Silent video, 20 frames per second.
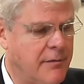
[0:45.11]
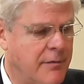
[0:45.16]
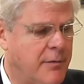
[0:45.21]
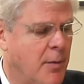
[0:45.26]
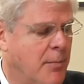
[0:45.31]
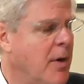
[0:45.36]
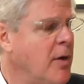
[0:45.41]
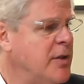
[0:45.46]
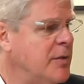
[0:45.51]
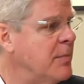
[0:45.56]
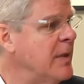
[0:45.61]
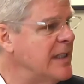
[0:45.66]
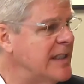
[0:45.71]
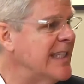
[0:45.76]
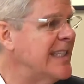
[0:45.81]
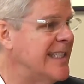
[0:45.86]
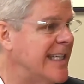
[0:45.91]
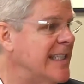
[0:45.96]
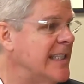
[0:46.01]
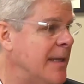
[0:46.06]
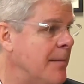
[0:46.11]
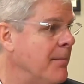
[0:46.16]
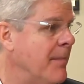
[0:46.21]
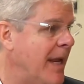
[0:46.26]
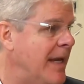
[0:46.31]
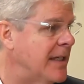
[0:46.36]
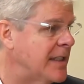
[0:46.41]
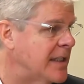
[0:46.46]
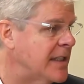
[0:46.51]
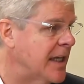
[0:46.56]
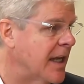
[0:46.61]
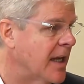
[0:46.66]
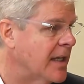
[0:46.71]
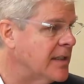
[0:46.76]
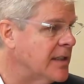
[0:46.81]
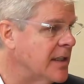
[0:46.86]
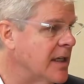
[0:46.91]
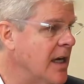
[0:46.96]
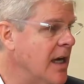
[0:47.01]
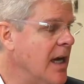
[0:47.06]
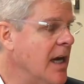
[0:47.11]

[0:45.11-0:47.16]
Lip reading: For most businesses, it makes sense